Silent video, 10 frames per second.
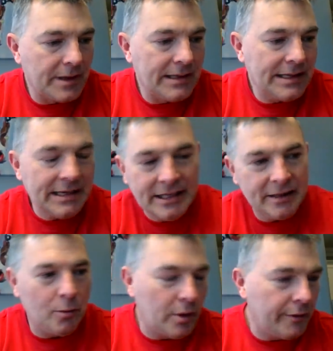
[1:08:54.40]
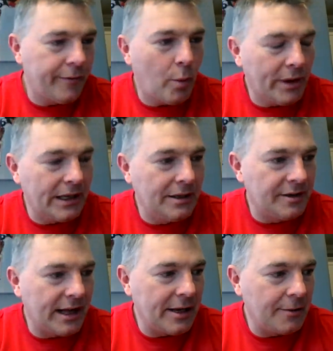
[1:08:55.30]
yeah, I don't know if I want to get
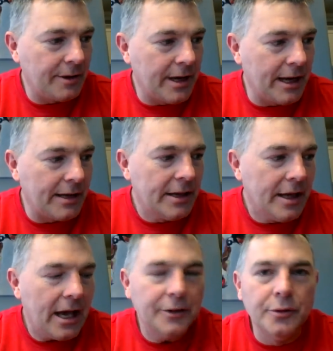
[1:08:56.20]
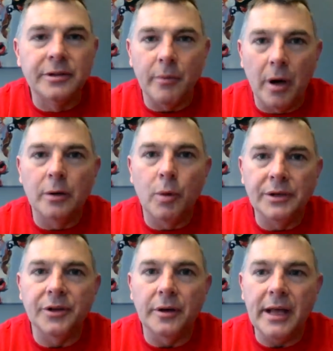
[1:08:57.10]
into that here today. I'll do some other
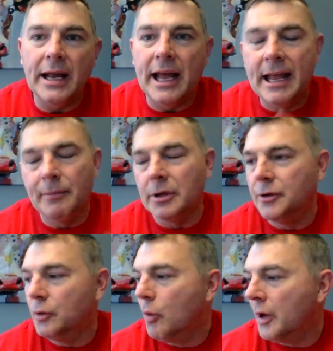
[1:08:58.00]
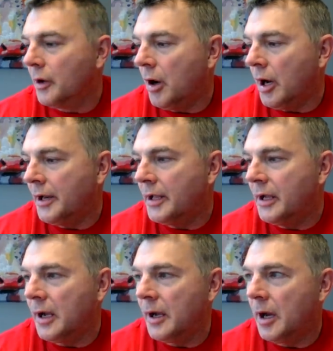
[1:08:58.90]
ones on that. I am going to do one on a
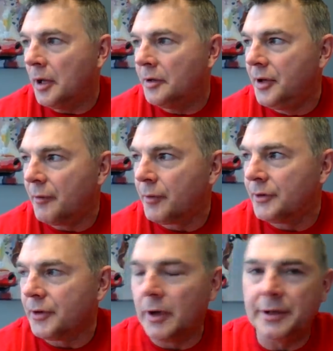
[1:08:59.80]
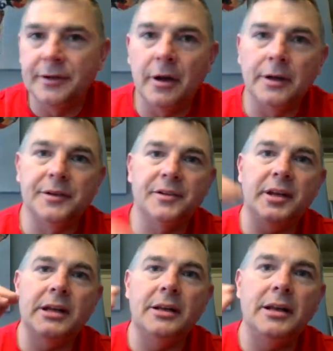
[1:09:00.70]
uh, on difference on on
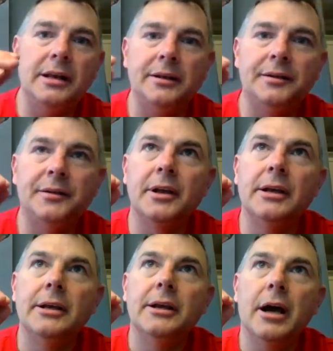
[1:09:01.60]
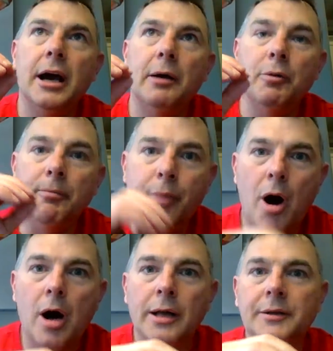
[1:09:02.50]
CDs uh, with
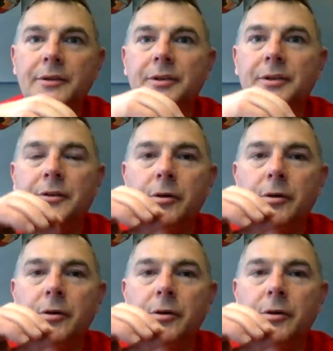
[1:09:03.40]
bonds in